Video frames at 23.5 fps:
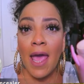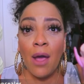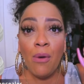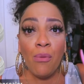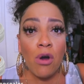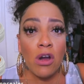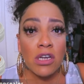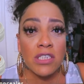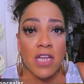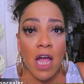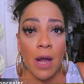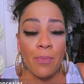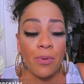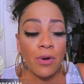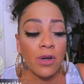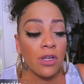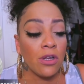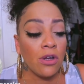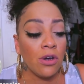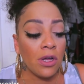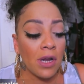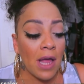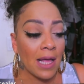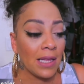It worked out pretty
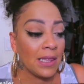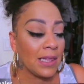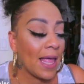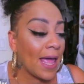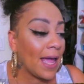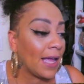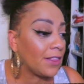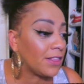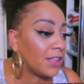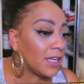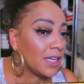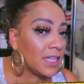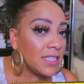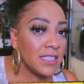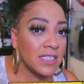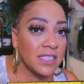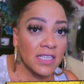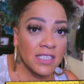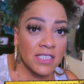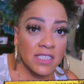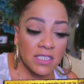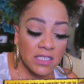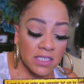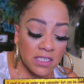good. I like the
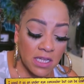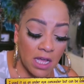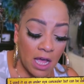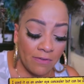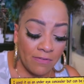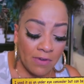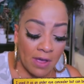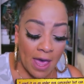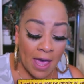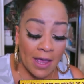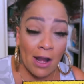consistency of it